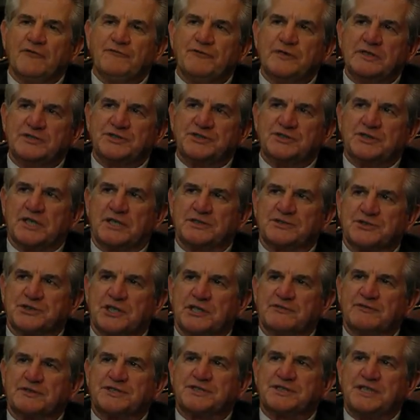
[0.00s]
Conference
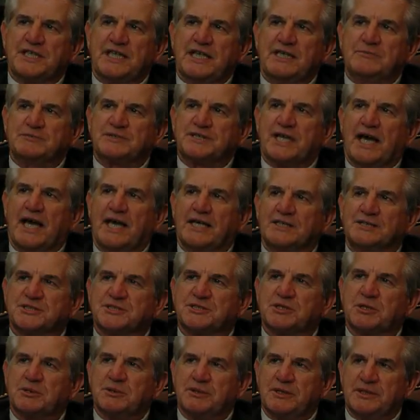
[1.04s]
service teams
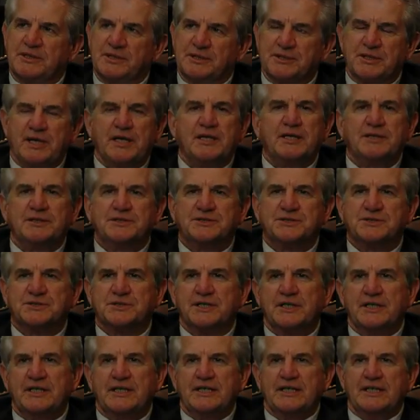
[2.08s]

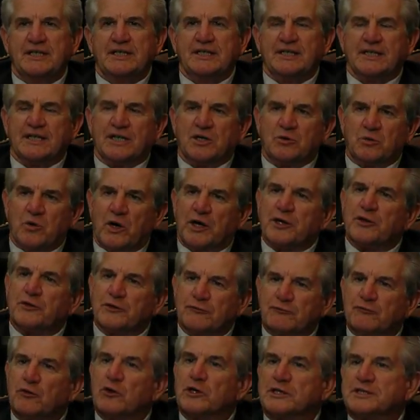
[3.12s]
is
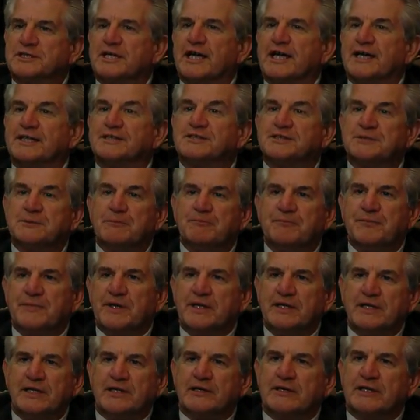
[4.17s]
one of the fortes
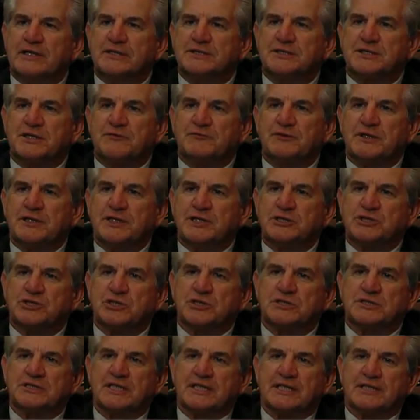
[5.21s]
here at
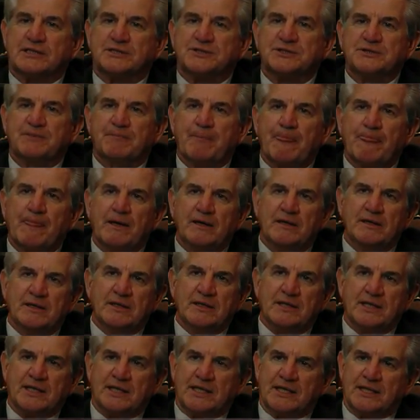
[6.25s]
Vintage Hotels.
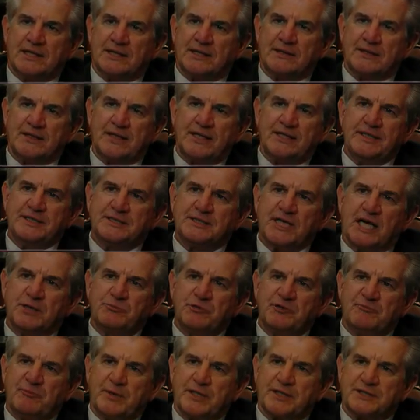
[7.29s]

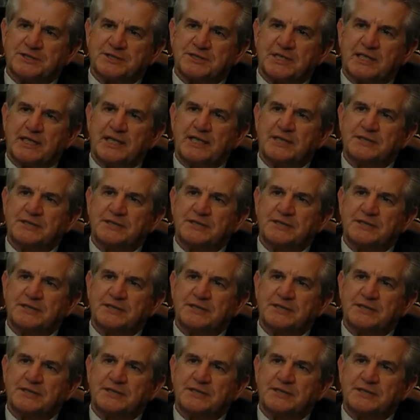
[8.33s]
Anytime we've been